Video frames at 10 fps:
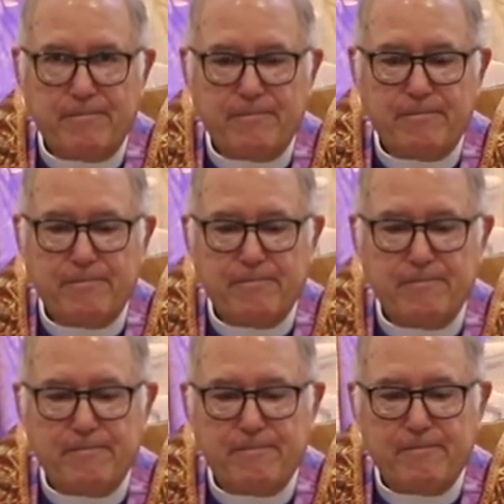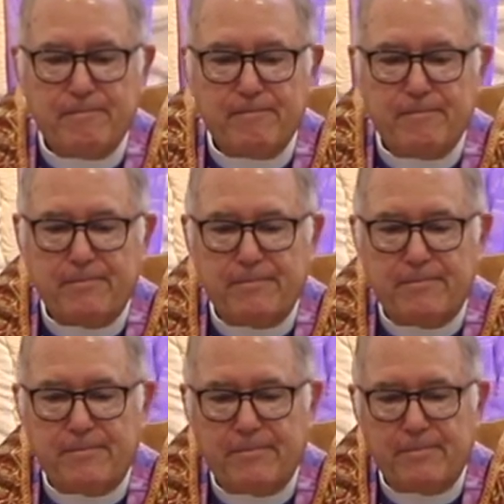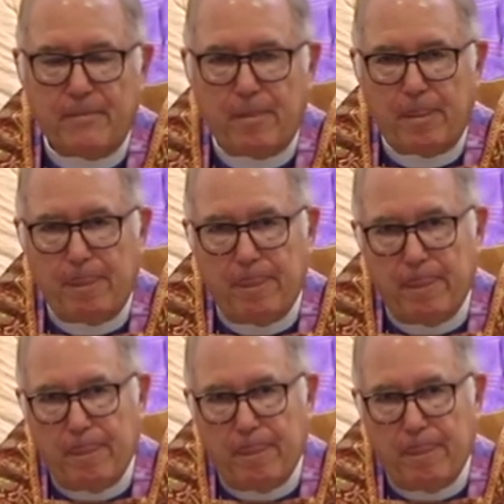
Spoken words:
[no speech]